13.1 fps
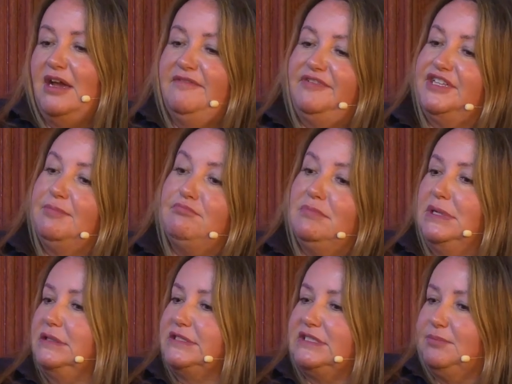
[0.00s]
for the
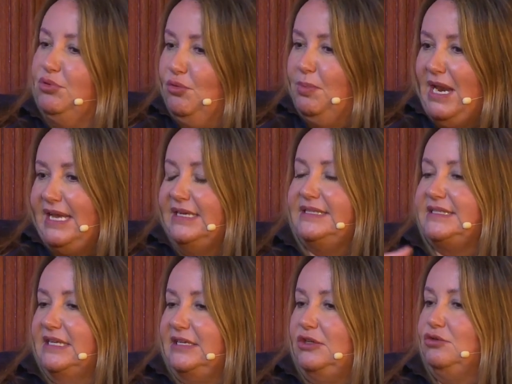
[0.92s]
multiple
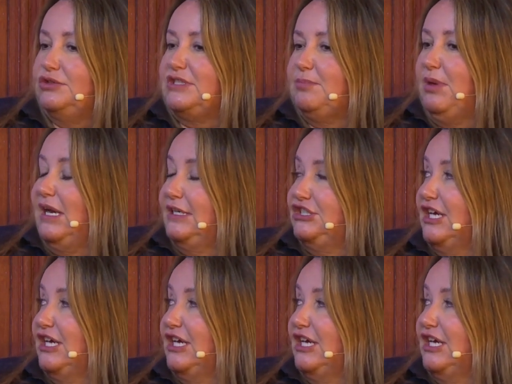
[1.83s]
players in your supply